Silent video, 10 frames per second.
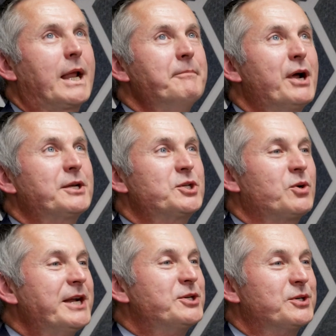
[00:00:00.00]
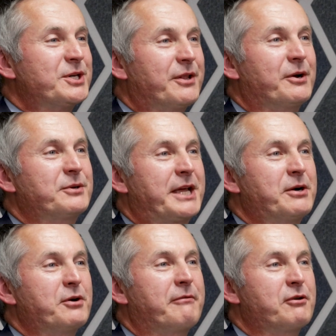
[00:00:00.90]
I'm not a stranger to those. I
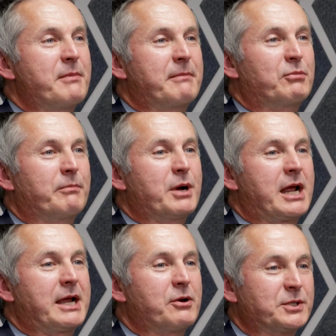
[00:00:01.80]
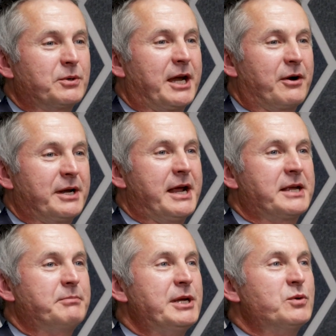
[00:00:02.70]
don't know if you remember, but I also carried
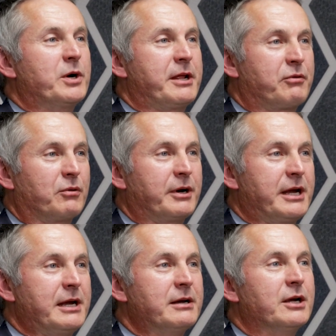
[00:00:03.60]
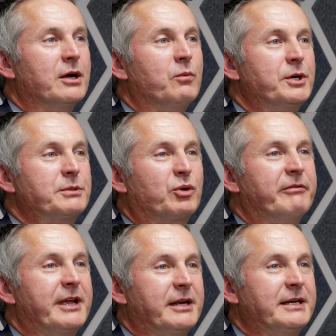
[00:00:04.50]
SB 23, which
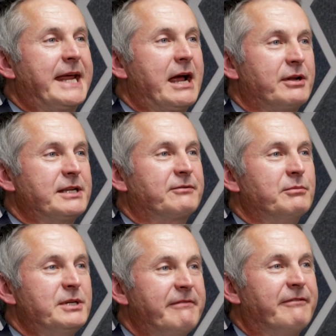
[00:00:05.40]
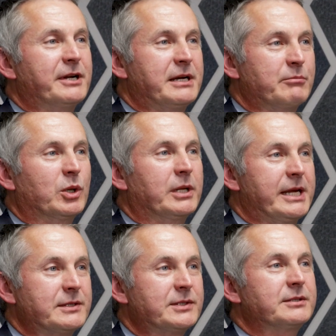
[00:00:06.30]
prevented counties from defunding
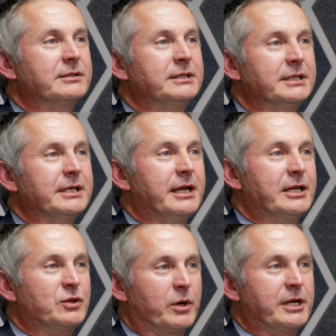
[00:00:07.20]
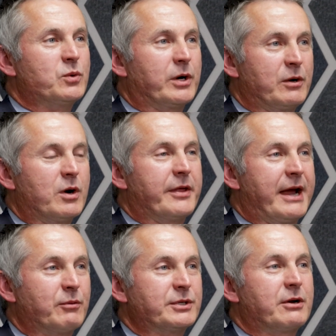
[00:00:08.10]
police in 2021.
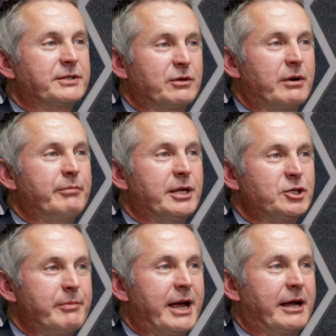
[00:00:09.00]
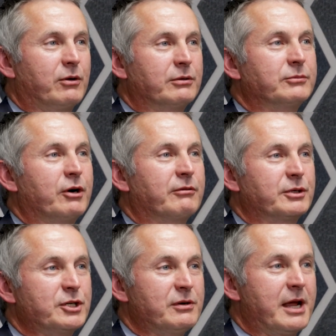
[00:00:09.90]
That was also a pitched battle
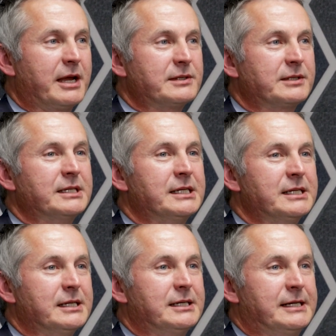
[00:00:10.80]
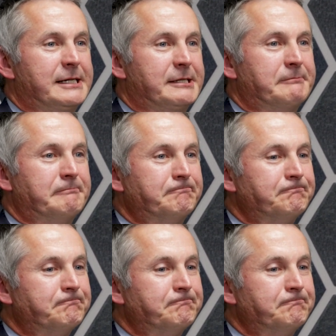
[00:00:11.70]
over 2 days. My